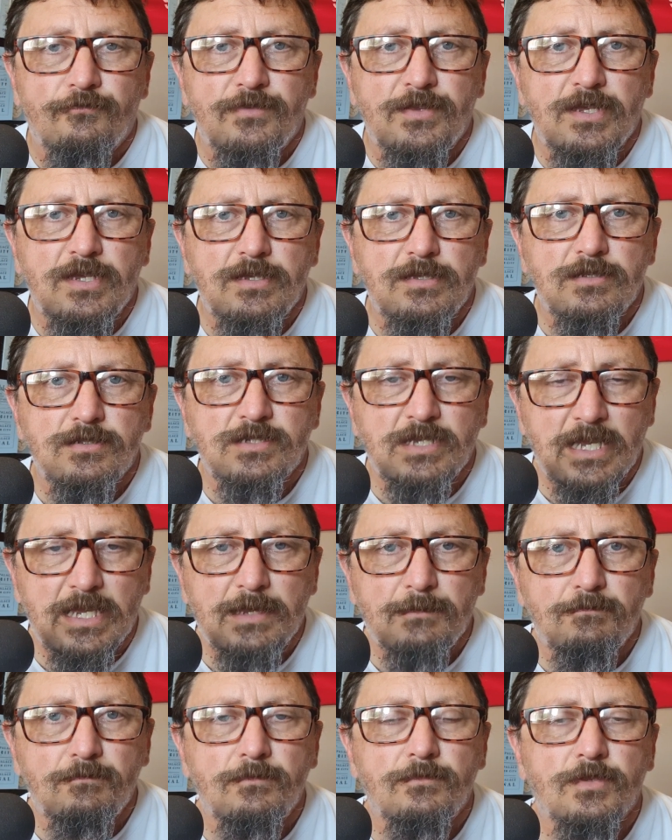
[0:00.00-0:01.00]
the
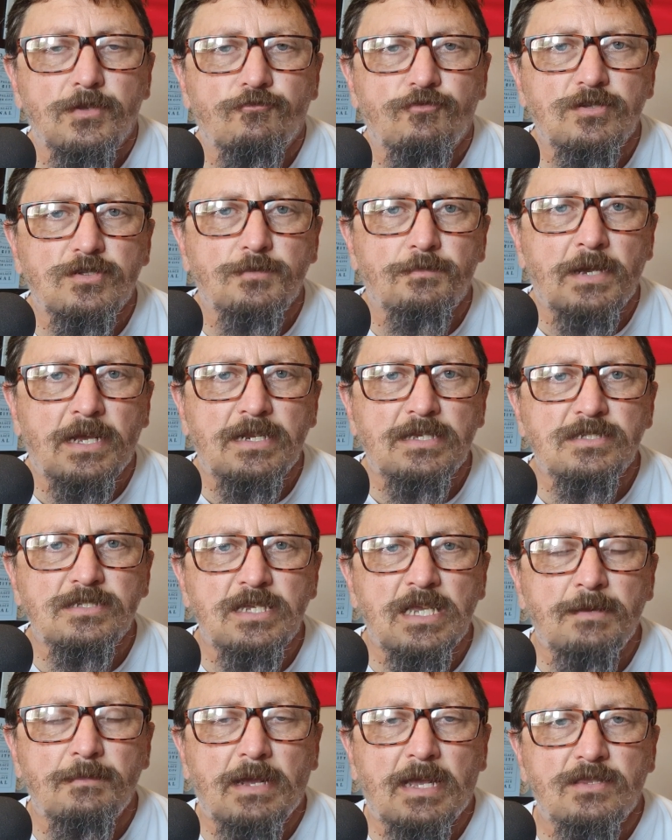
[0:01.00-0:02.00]
team, the Crystal Palace
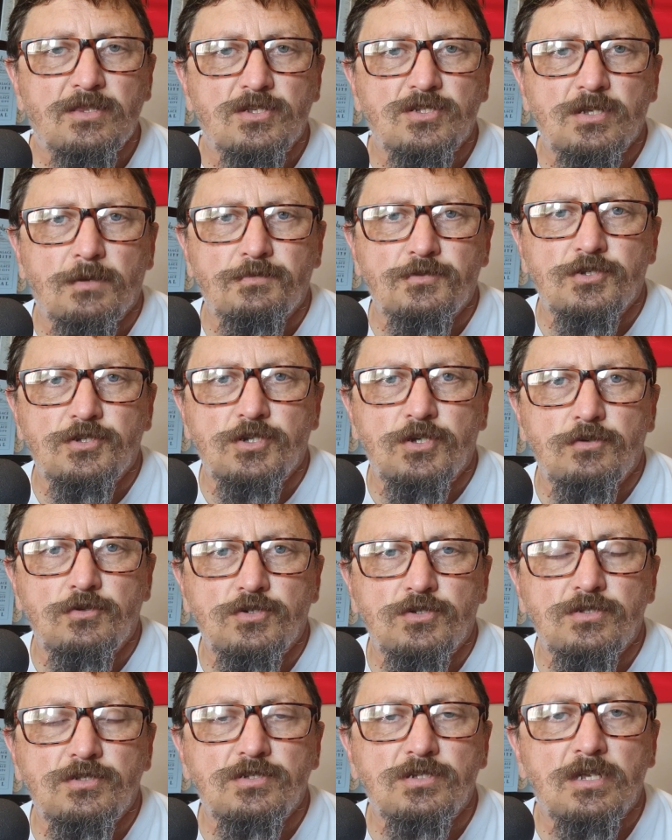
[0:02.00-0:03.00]
team, and the
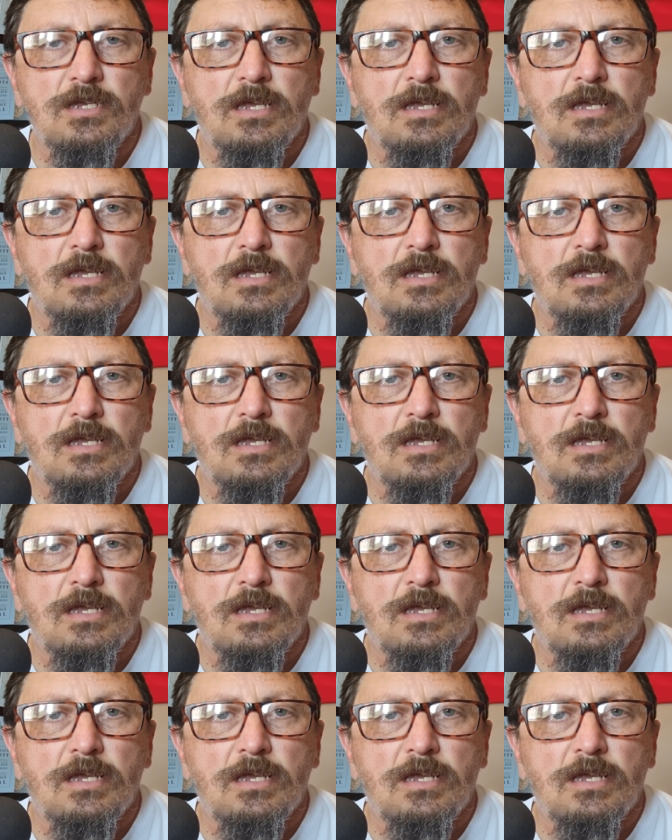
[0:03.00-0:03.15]
substitutions,